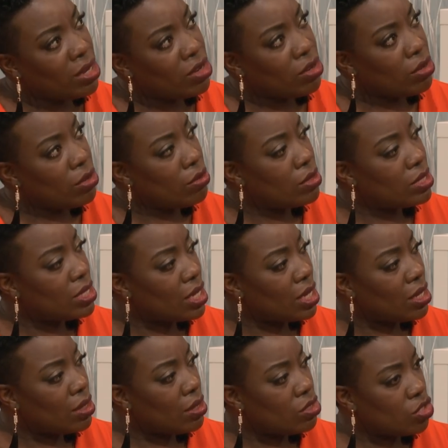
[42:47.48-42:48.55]
do you
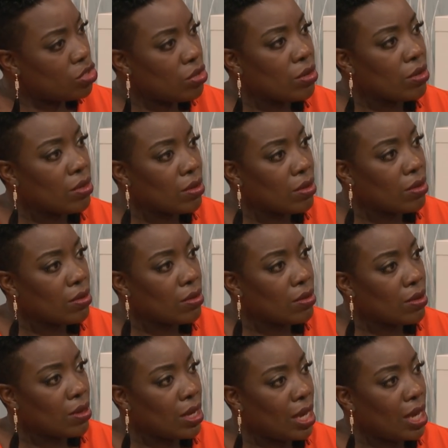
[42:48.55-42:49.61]
see the truth
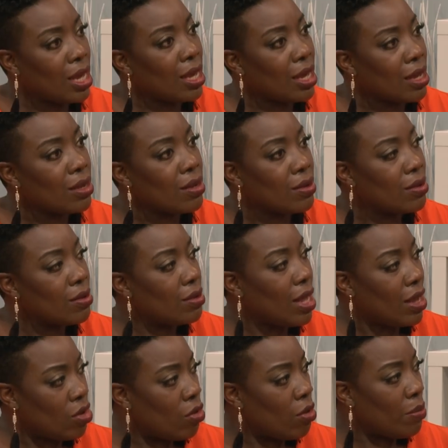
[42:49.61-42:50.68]
here
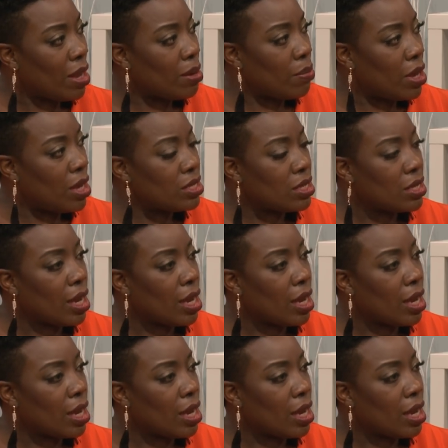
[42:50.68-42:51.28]
that you're a bad person?